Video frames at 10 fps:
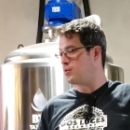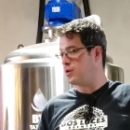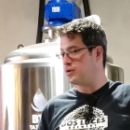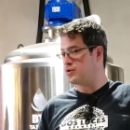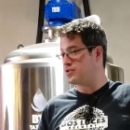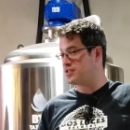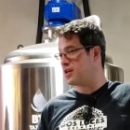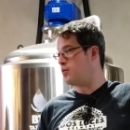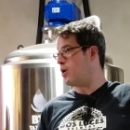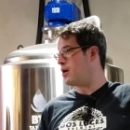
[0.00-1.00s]
will use
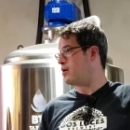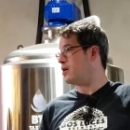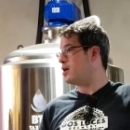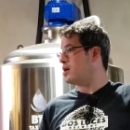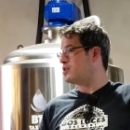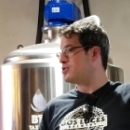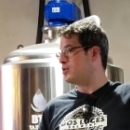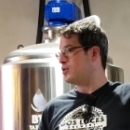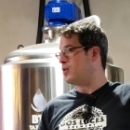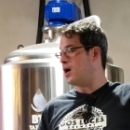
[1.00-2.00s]
city water
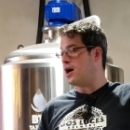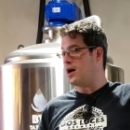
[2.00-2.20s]
to